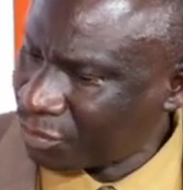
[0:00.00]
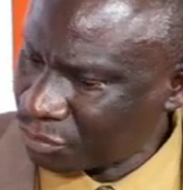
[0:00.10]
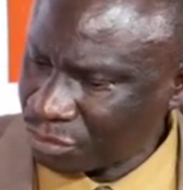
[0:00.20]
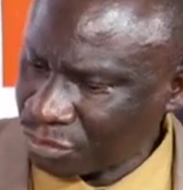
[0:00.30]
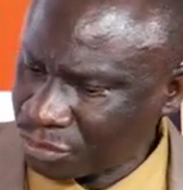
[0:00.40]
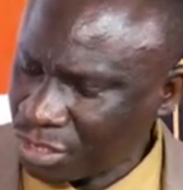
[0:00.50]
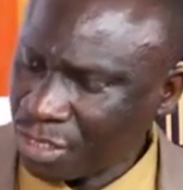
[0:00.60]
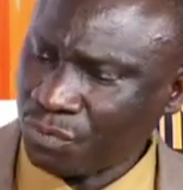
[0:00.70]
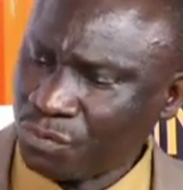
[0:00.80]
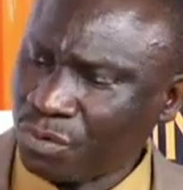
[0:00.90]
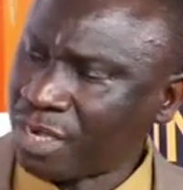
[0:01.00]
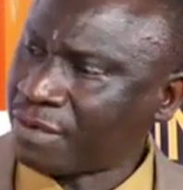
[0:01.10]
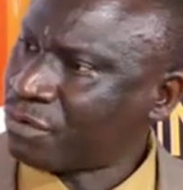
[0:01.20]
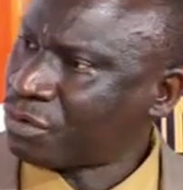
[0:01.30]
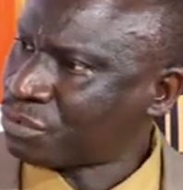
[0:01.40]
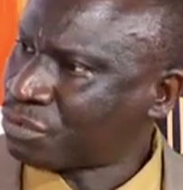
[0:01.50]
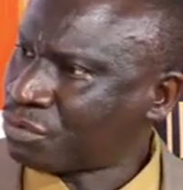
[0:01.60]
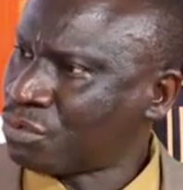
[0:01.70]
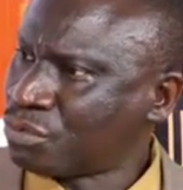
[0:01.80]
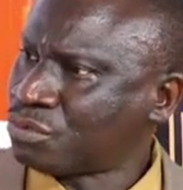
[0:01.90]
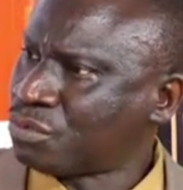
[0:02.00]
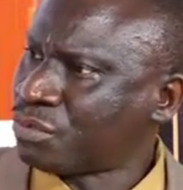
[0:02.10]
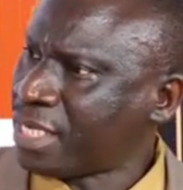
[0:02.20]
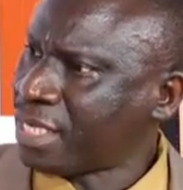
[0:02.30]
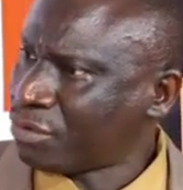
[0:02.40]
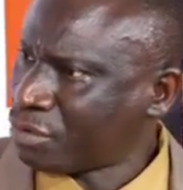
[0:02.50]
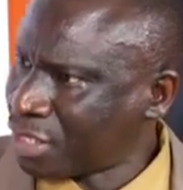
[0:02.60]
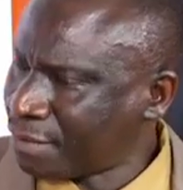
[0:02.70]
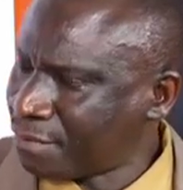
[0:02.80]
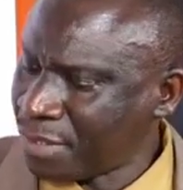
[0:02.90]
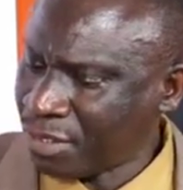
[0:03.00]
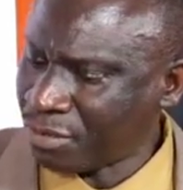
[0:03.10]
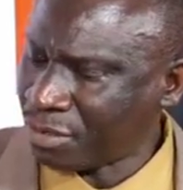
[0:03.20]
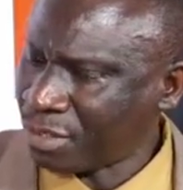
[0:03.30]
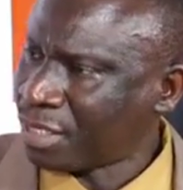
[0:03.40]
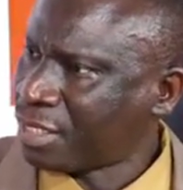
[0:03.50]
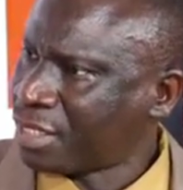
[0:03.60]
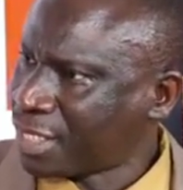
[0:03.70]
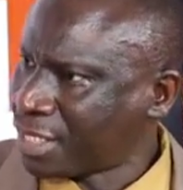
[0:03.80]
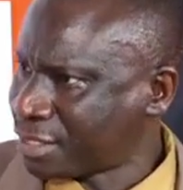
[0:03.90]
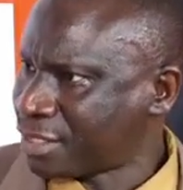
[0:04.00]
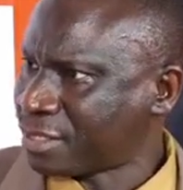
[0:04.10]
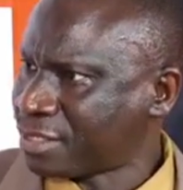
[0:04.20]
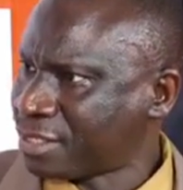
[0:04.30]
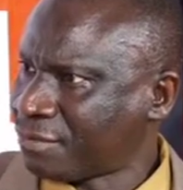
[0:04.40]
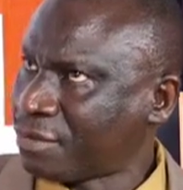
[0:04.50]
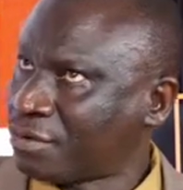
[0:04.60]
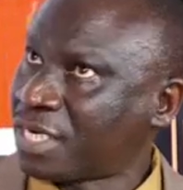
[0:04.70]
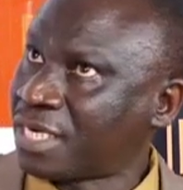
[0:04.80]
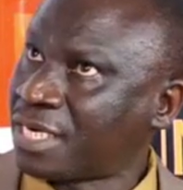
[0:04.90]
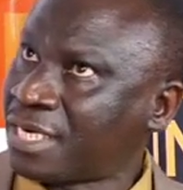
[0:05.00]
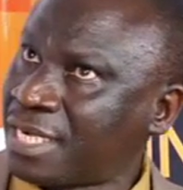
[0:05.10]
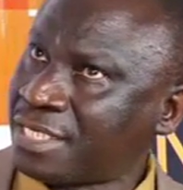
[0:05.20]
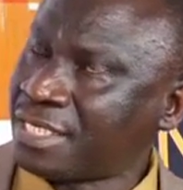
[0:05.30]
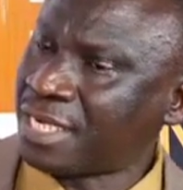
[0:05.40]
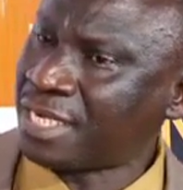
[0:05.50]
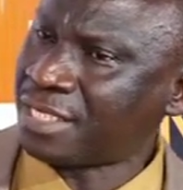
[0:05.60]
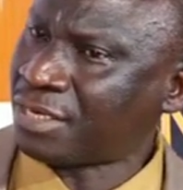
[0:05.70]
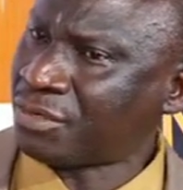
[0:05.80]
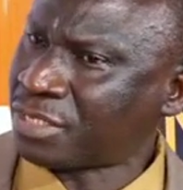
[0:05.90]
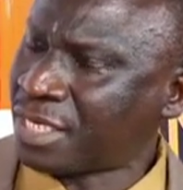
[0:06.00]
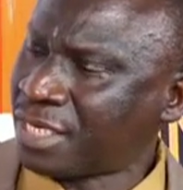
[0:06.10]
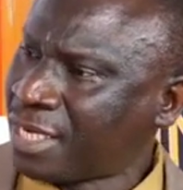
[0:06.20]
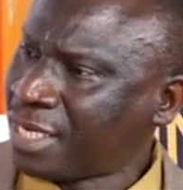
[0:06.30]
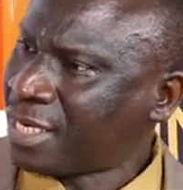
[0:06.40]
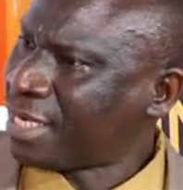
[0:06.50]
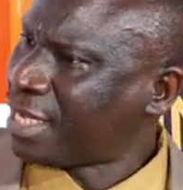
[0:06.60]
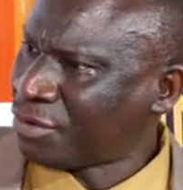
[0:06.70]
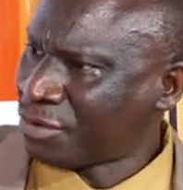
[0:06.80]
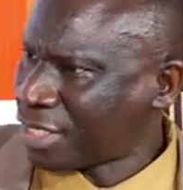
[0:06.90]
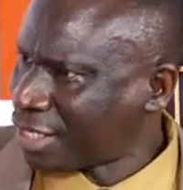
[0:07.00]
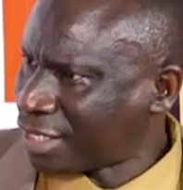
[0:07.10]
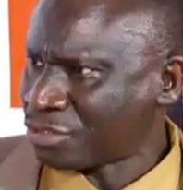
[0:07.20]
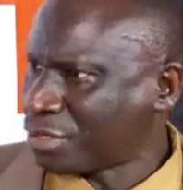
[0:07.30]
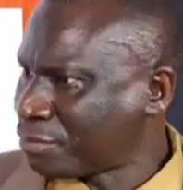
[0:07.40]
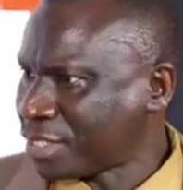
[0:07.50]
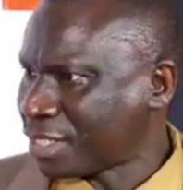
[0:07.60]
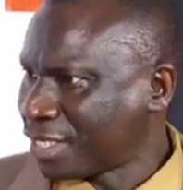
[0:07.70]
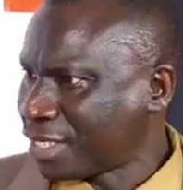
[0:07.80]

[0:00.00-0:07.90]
households would have cost close to $800 million, 799,900 and something.